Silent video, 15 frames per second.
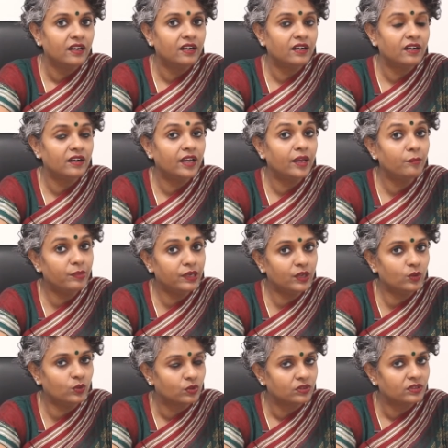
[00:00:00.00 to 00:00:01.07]

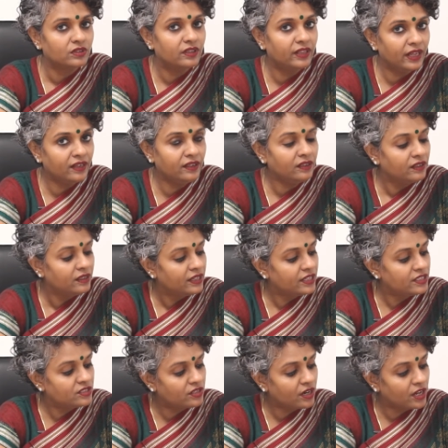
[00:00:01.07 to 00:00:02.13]
embryo then
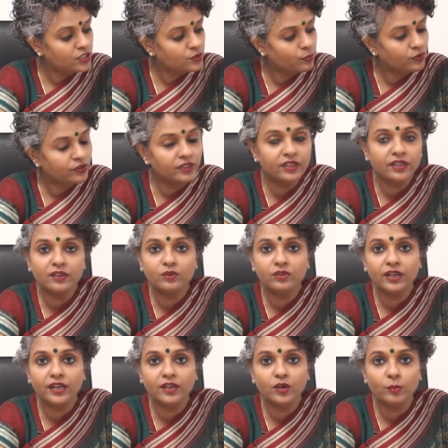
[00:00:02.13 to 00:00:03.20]
is transported into
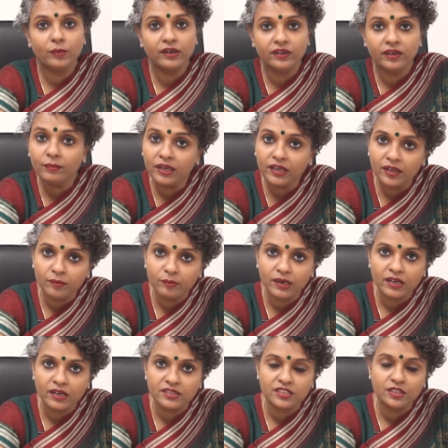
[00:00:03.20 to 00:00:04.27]
the endometrium and
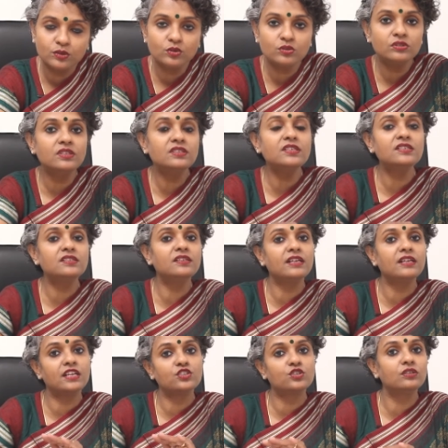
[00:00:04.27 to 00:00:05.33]
implants here. So this is the
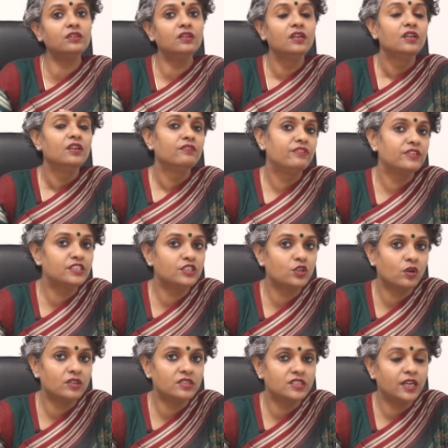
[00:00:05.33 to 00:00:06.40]
natural
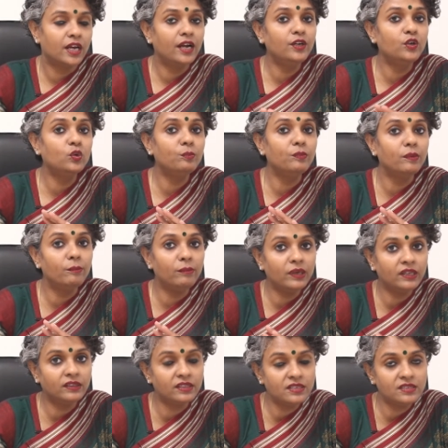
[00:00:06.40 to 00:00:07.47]
physiology, and to
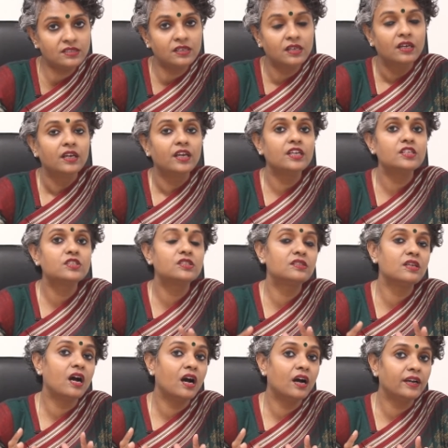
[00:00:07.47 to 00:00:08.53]
mimic this
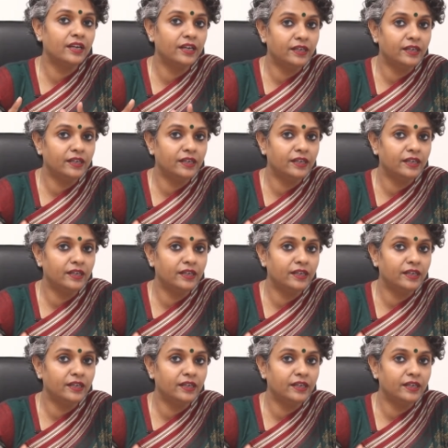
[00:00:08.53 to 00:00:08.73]
is our